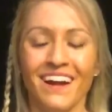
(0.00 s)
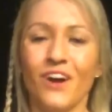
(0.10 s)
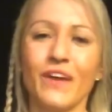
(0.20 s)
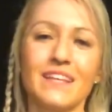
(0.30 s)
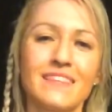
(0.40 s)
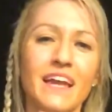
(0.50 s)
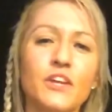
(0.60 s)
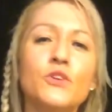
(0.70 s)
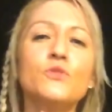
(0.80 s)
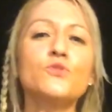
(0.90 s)
Okay,
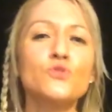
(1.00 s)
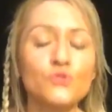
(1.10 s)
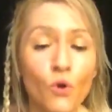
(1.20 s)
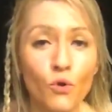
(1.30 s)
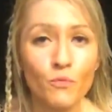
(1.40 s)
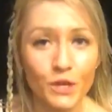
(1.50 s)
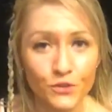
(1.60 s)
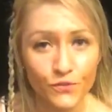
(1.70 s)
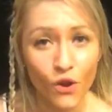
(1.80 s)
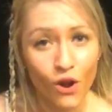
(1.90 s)
thank you so
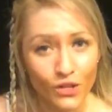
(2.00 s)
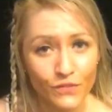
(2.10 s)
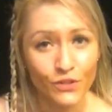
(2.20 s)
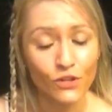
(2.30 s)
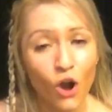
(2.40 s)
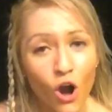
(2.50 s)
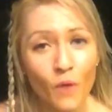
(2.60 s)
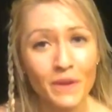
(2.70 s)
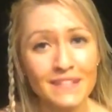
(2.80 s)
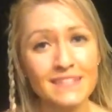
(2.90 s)
much for all of your
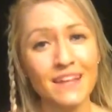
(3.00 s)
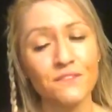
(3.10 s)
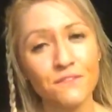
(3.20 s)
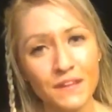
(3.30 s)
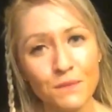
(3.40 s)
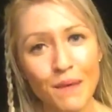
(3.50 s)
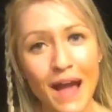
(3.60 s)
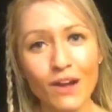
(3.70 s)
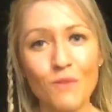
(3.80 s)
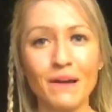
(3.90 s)
comments and
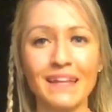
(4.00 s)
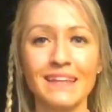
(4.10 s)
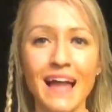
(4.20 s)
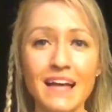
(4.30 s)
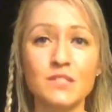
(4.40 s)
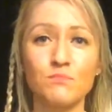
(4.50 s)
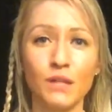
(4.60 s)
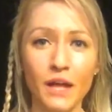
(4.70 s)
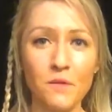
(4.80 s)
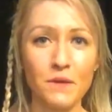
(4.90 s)
feedback on my last
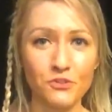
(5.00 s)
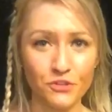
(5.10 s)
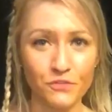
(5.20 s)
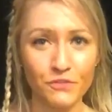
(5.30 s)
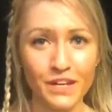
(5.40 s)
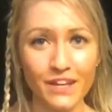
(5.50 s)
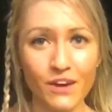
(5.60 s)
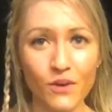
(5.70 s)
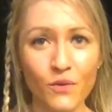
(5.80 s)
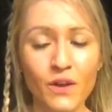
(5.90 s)
plyometric
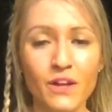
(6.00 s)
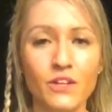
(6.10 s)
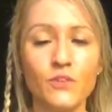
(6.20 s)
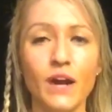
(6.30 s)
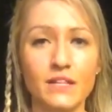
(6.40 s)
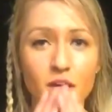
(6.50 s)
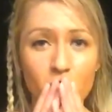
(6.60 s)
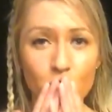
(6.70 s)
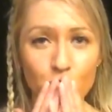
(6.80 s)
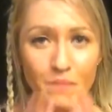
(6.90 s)
video. You guys
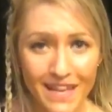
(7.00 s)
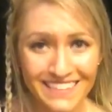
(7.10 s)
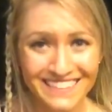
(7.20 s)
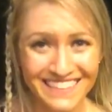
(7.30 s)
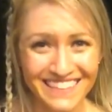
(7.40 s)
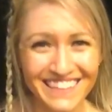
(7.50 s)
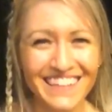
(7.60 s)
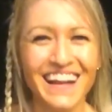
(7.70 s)
are amazing.